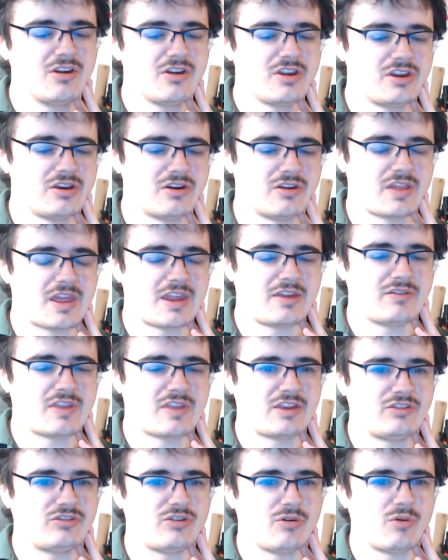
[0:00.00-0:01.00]
you know,
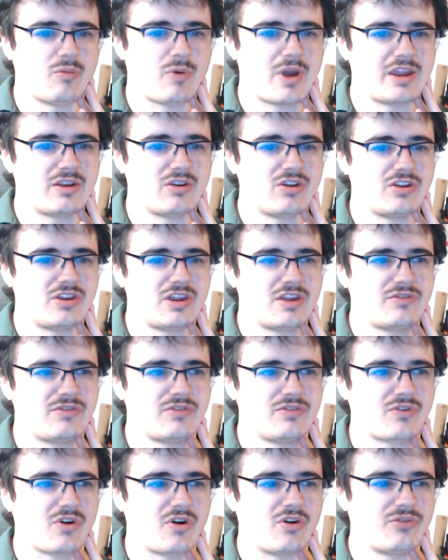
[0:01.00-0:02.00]
they do a way that if
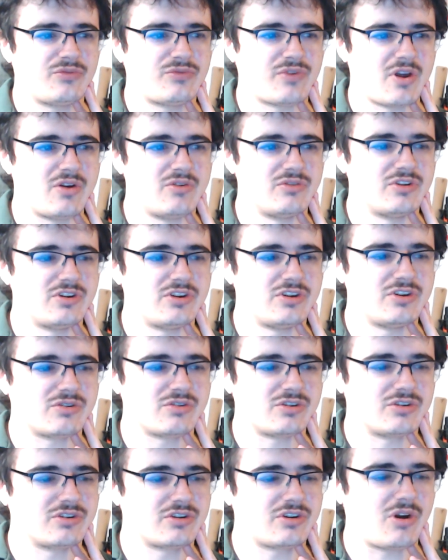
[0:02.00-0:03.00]
you've got a phone that you
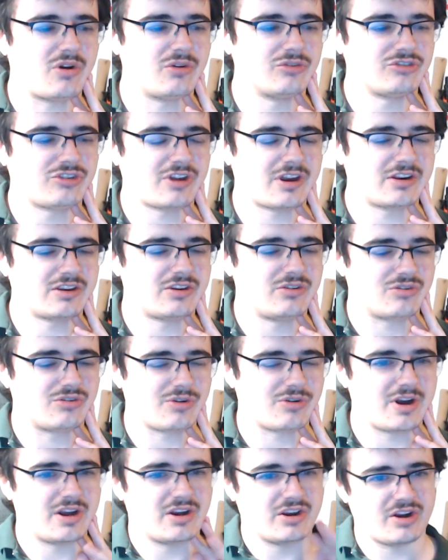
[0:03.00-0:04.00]
can contact the
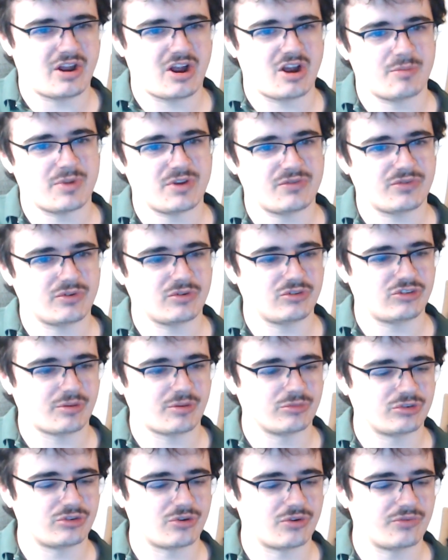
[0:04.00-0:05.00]
Ukrainian army through
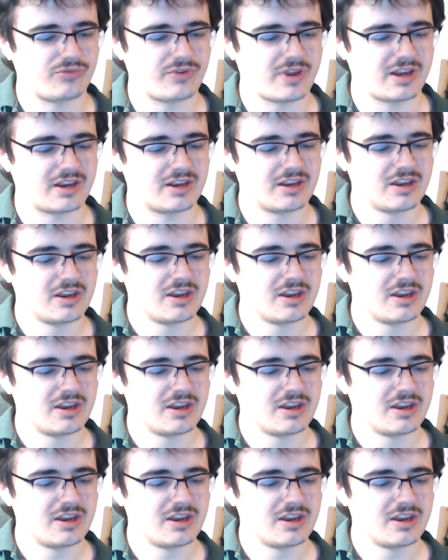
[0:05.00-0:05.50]
some sort of thing,